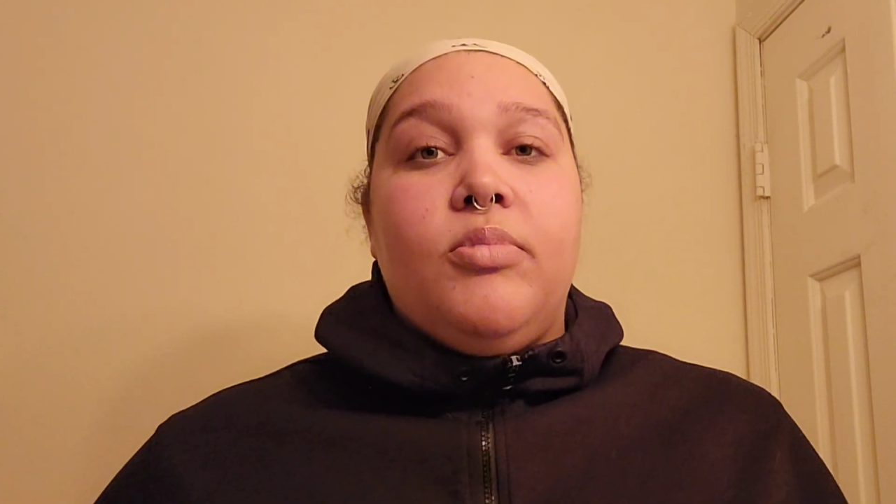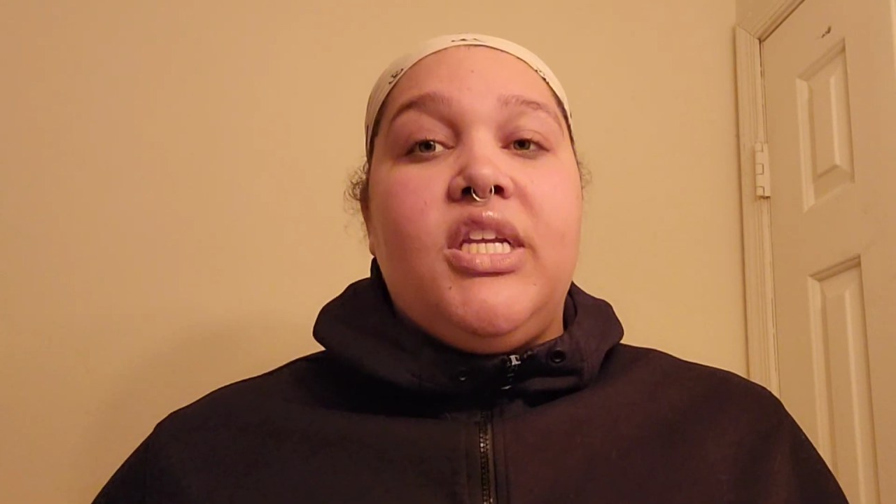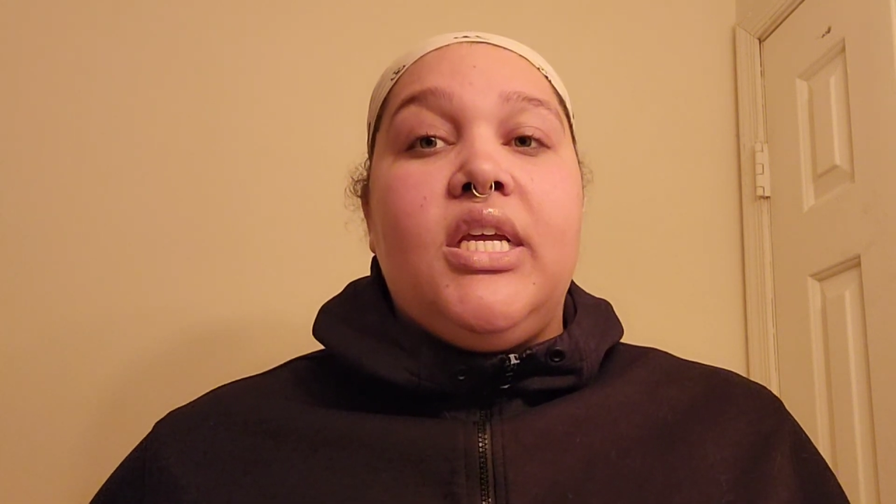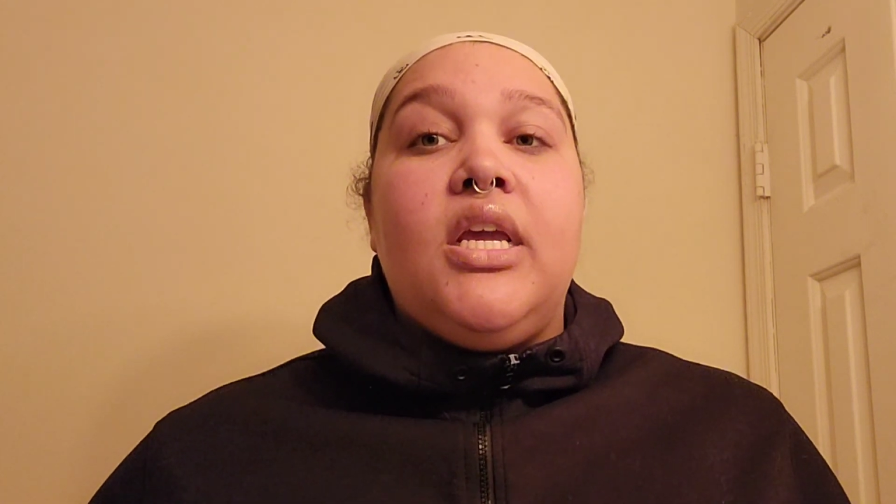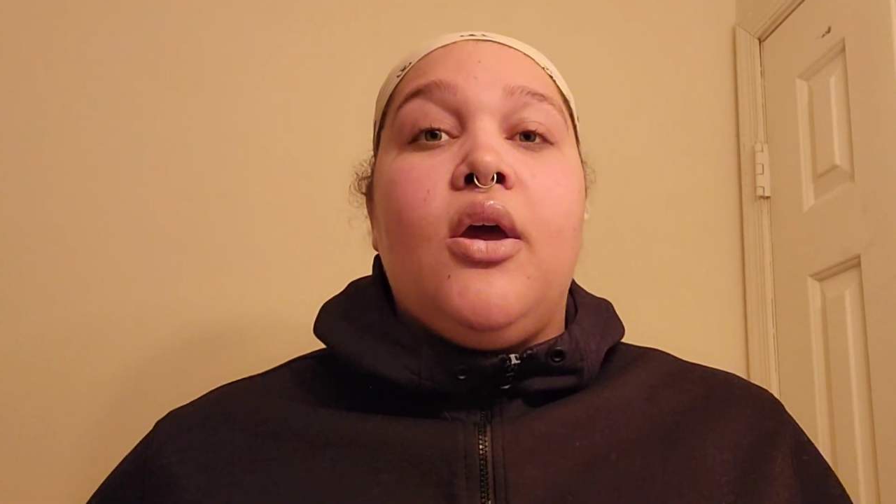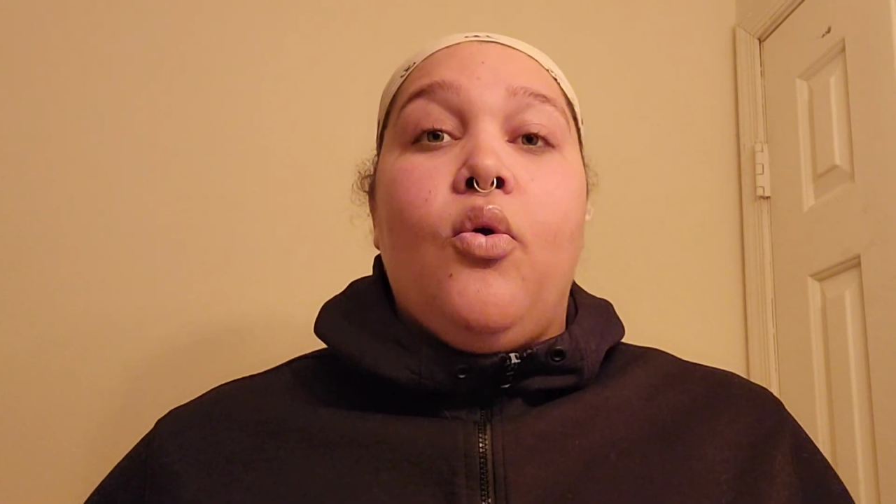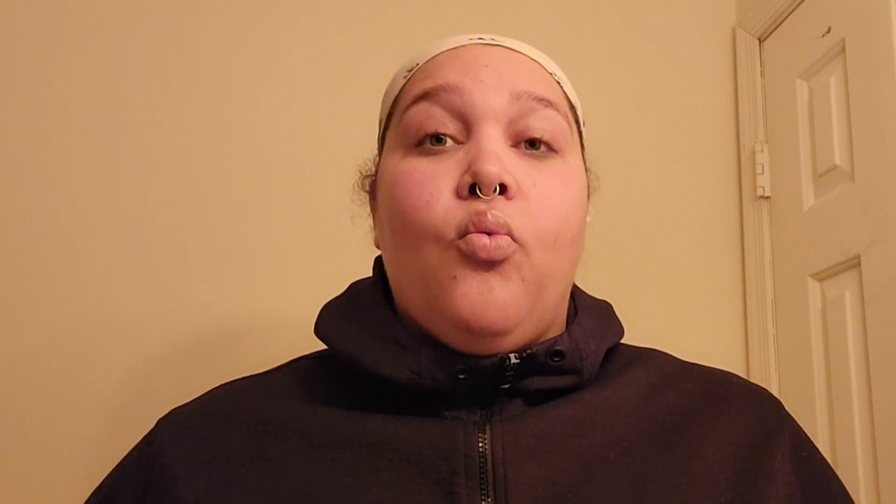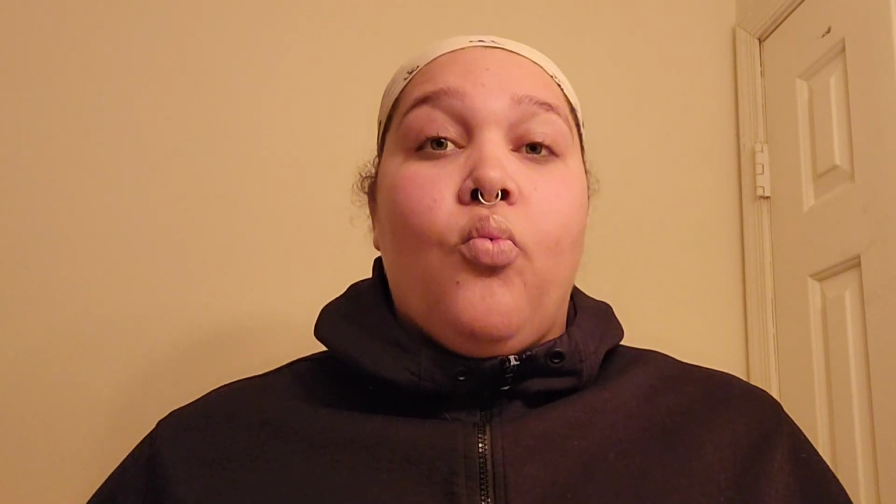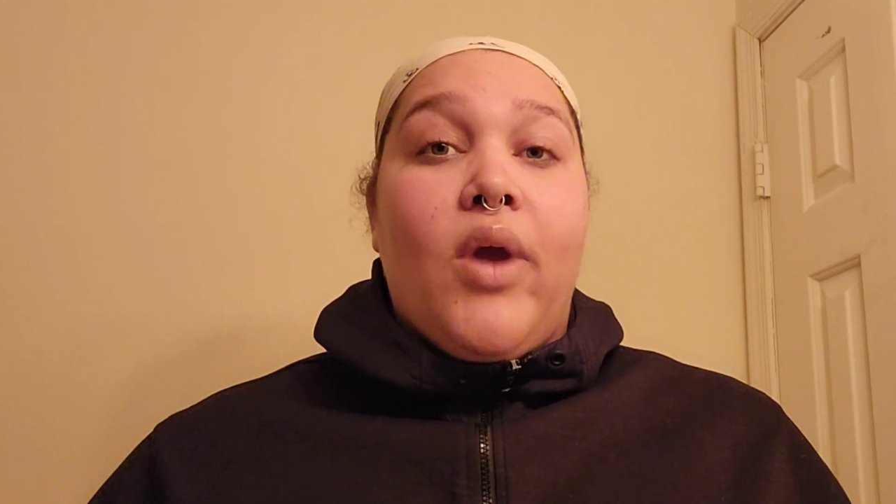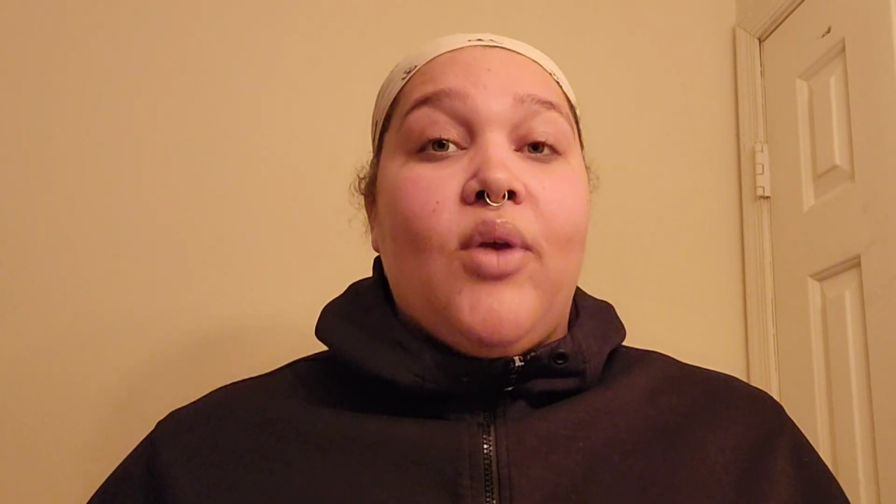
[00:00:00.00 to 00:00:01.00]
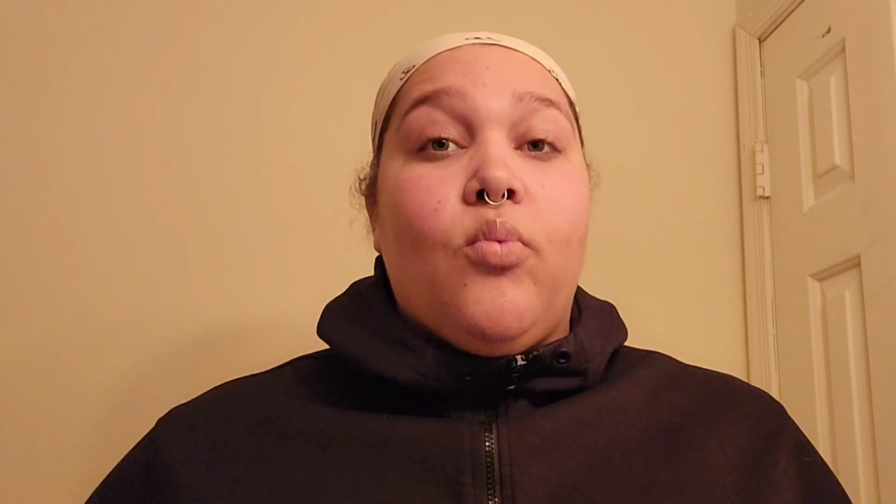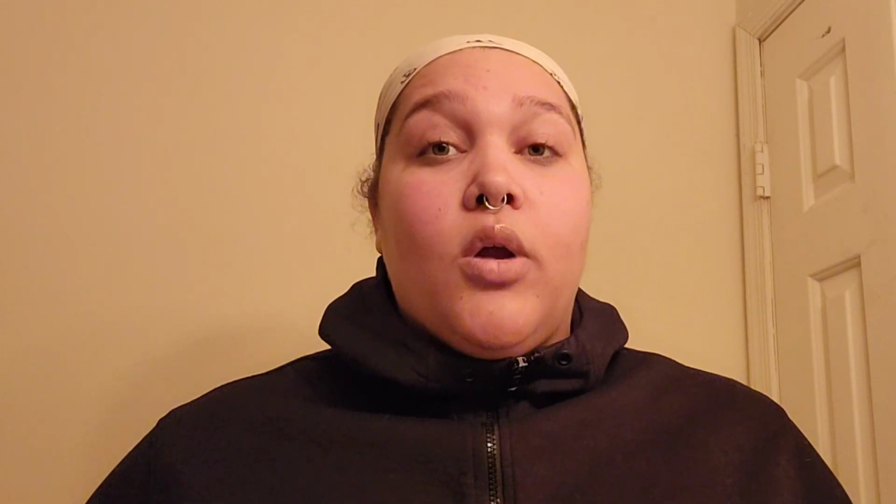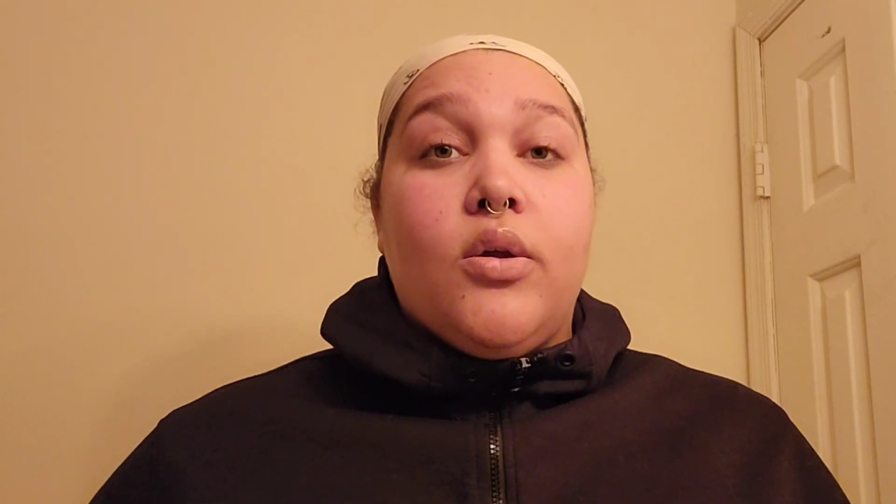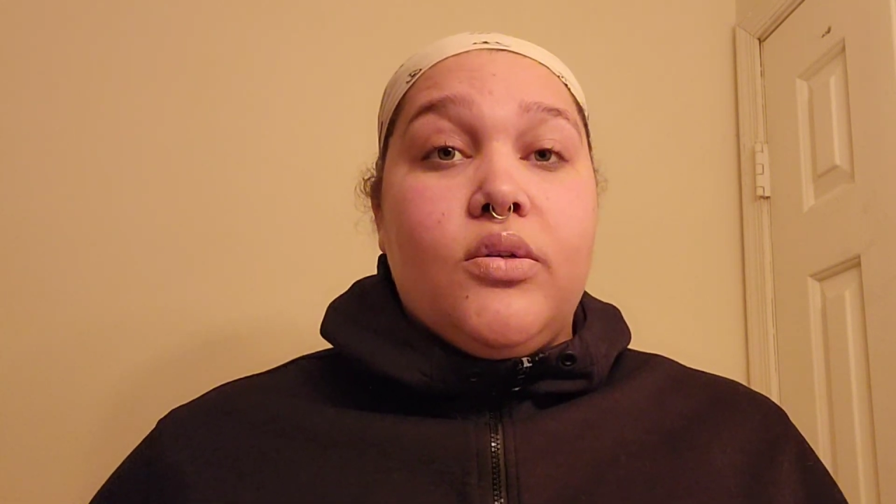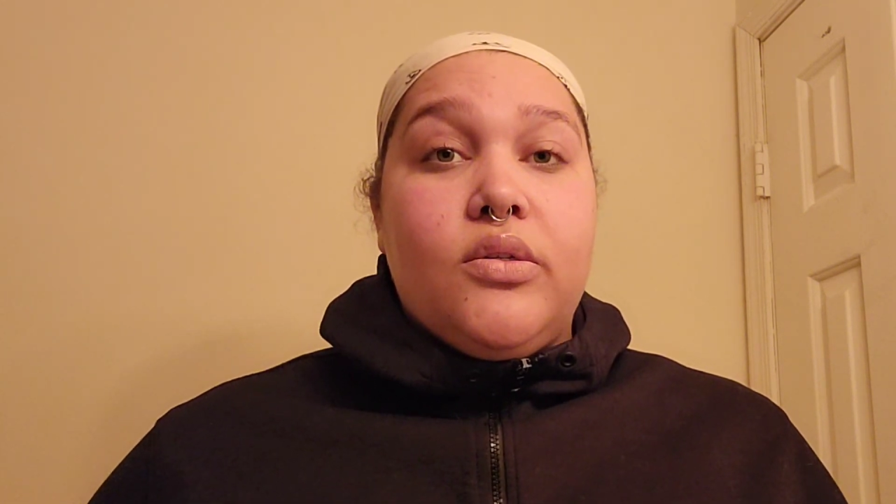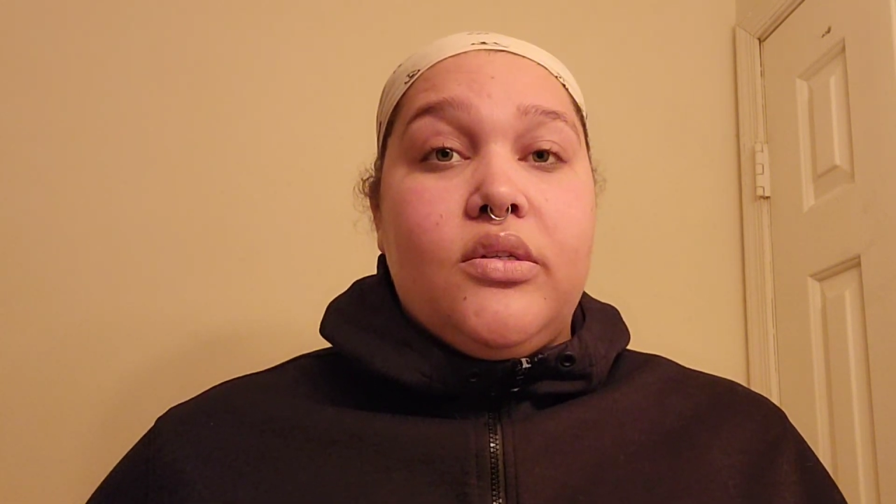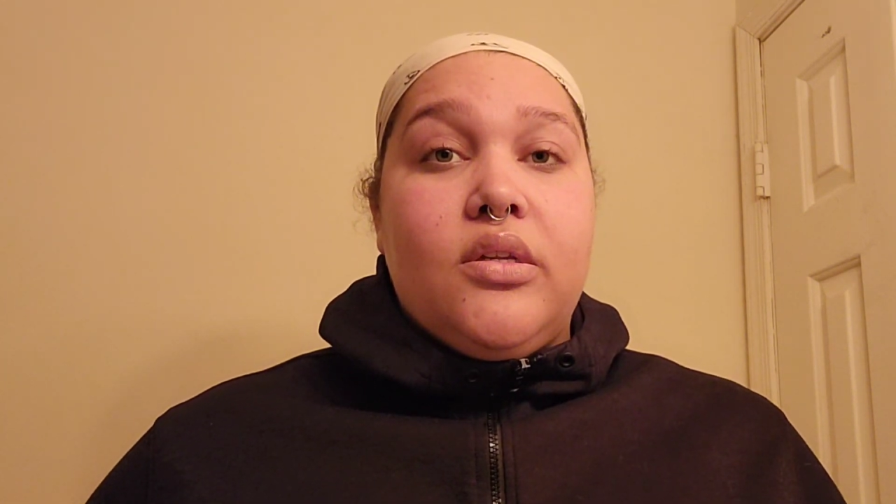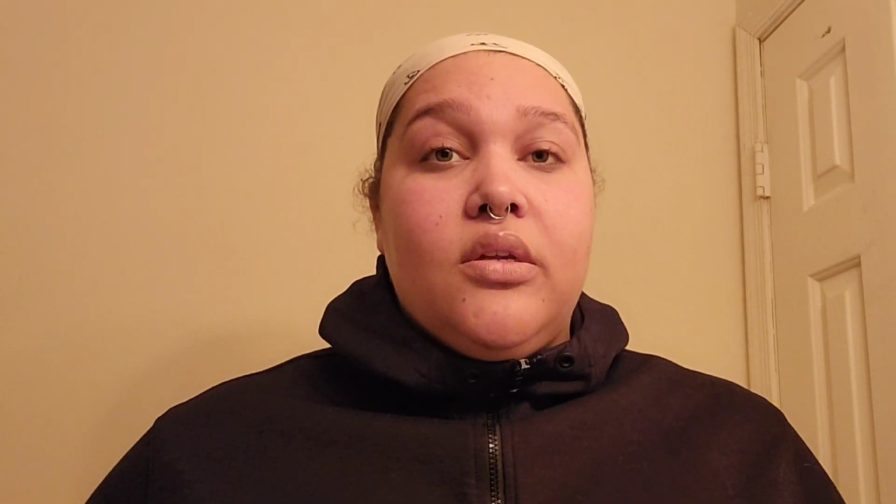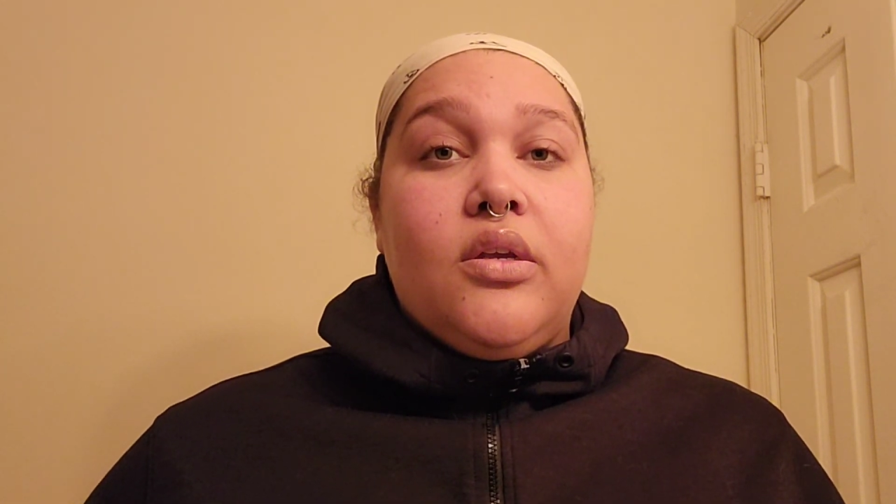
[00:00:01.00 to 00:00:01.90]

be way worse.